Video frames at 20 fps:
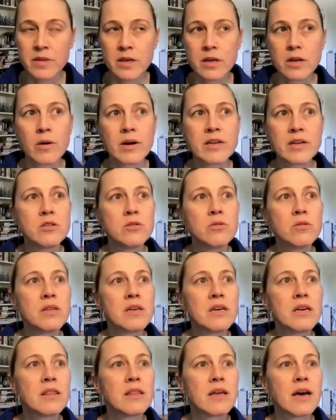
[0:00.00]
You know, I do
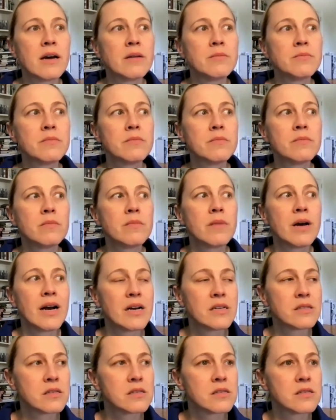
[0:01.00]
think that
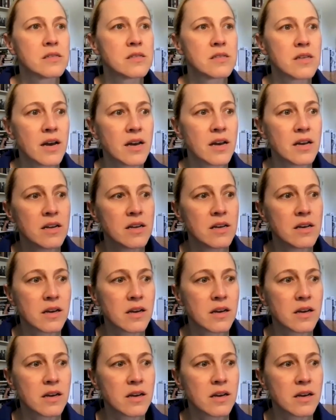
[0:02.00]
as a society,